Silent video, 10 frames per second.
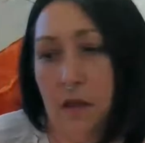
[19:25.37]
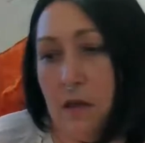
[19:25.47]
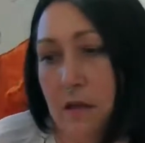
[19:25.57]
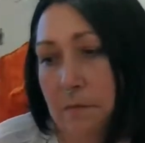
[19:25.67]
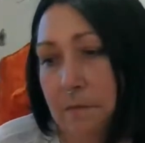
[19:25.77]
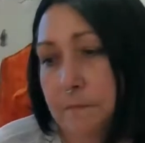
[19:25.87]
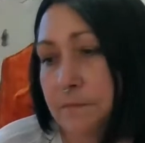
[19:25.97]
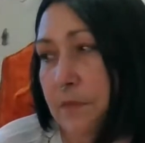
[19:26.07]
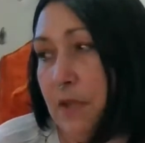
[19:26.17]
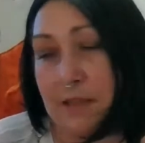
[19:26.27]

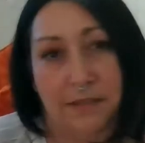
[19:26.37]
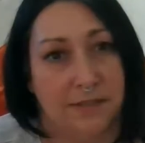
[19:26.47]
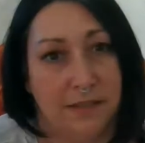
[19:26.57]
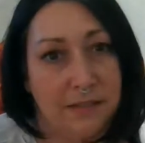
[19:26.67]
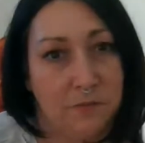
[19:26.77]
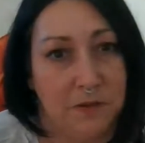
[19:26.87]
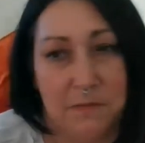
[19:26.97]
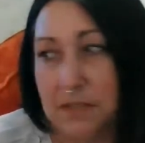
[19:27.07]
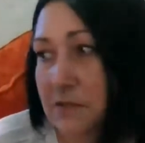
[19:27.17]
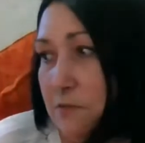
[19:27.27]
At least that's what it
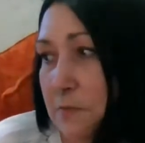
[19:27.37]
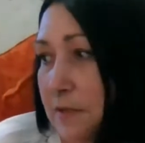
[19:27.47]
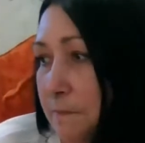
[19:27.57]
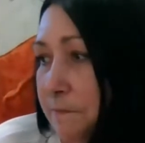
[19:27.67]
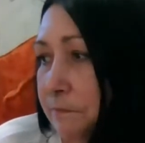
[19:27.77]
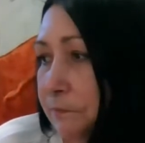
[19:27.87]
means for me.